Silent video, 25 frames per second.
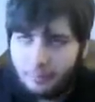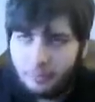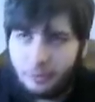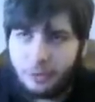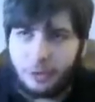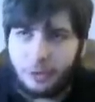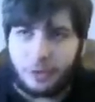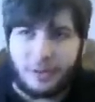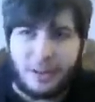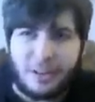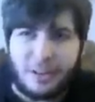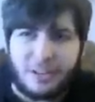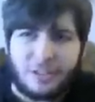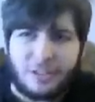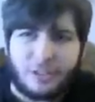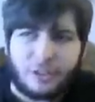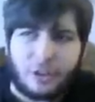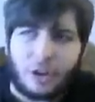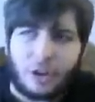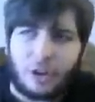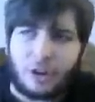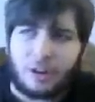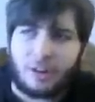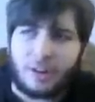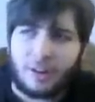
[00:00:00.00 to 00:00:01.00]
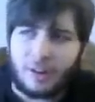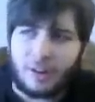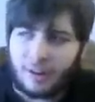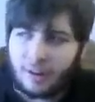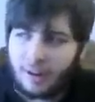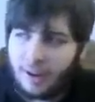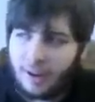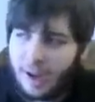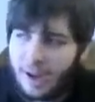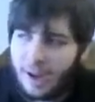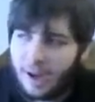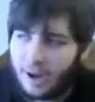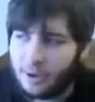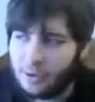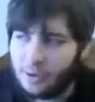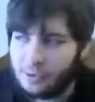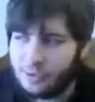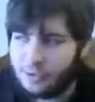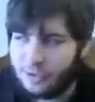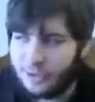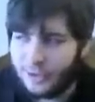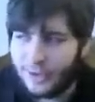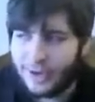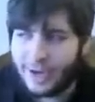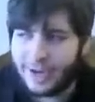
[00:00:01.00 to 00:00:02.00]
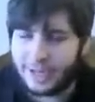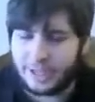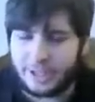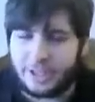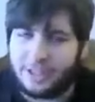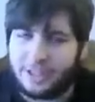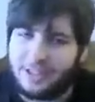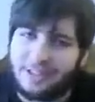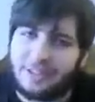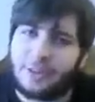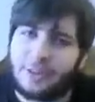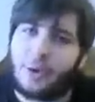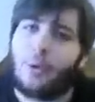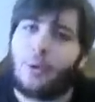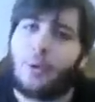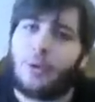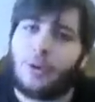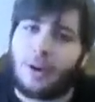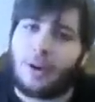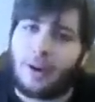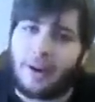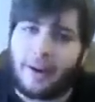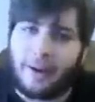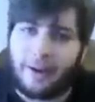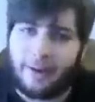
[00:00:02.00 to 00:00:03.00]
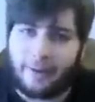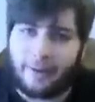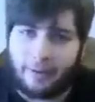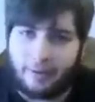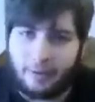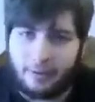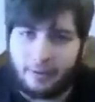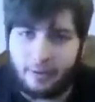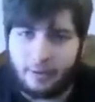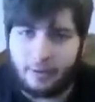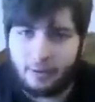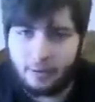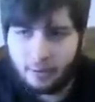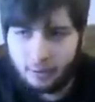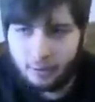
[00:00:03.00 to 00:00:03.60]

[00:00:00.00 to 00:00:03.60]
So let's talk how to actually score a hand.